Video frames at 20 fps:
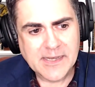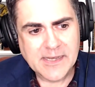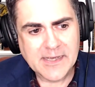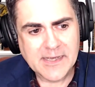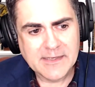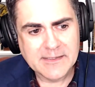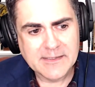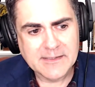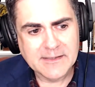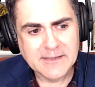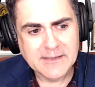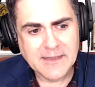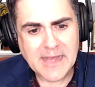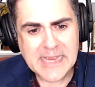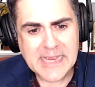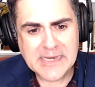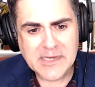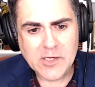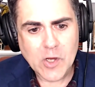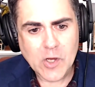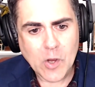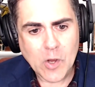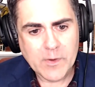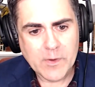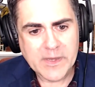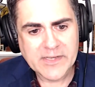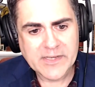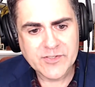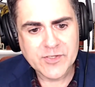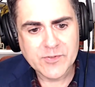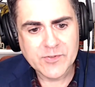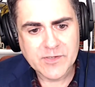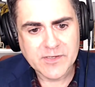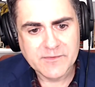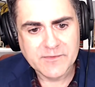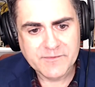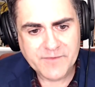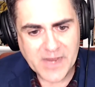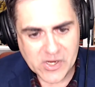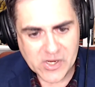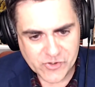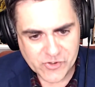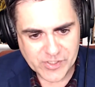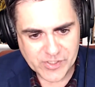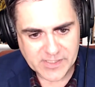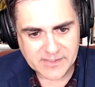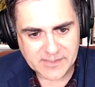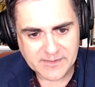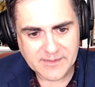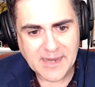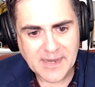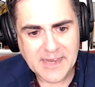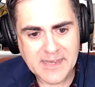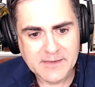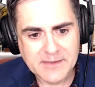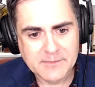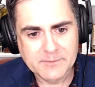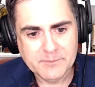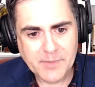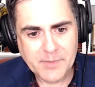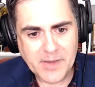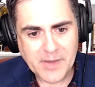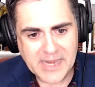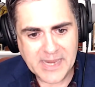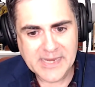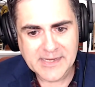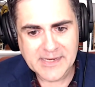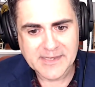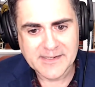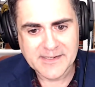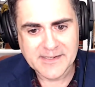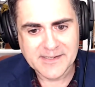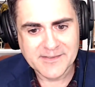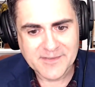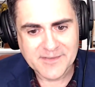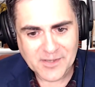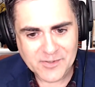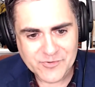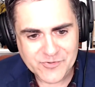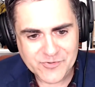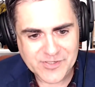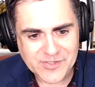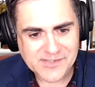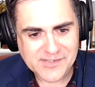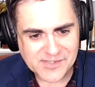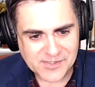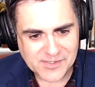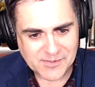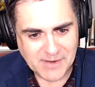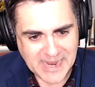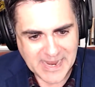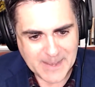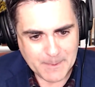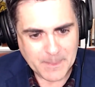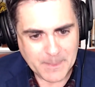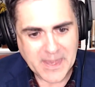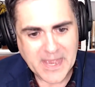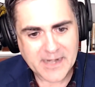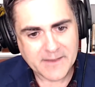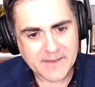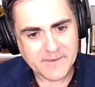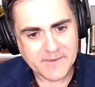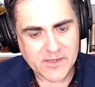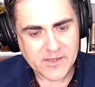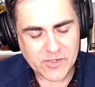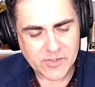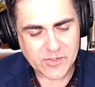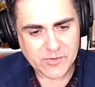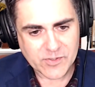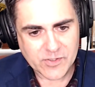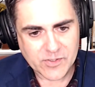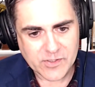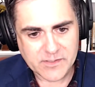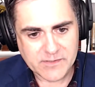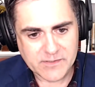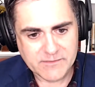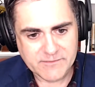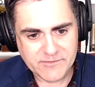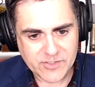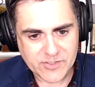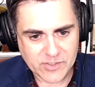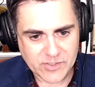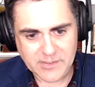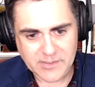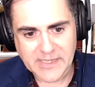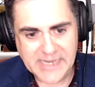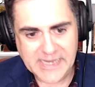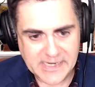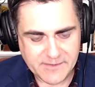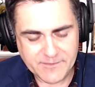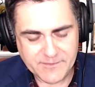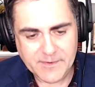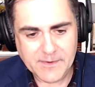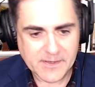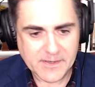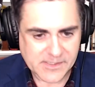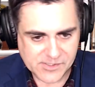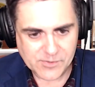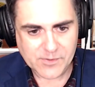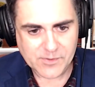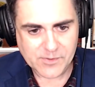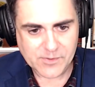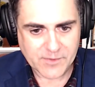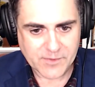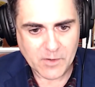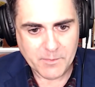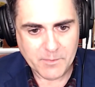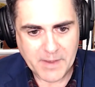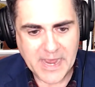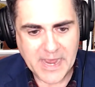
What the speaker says: like going to confession and paying an indulgence. You had that, and then you could leave and sort of go back